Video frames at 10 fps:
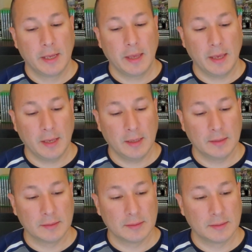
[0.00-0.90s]

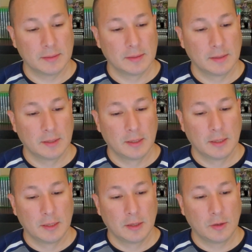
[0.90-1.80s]
and
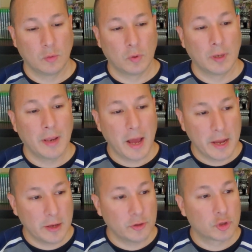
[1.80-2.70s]
rely
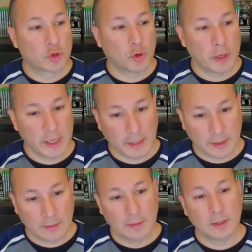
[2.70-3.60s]
on the training
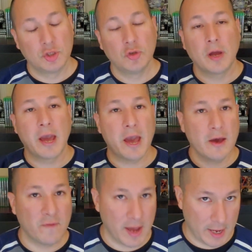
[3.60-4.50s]
that you
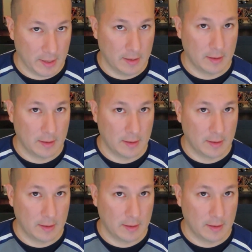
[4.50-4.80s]
have had.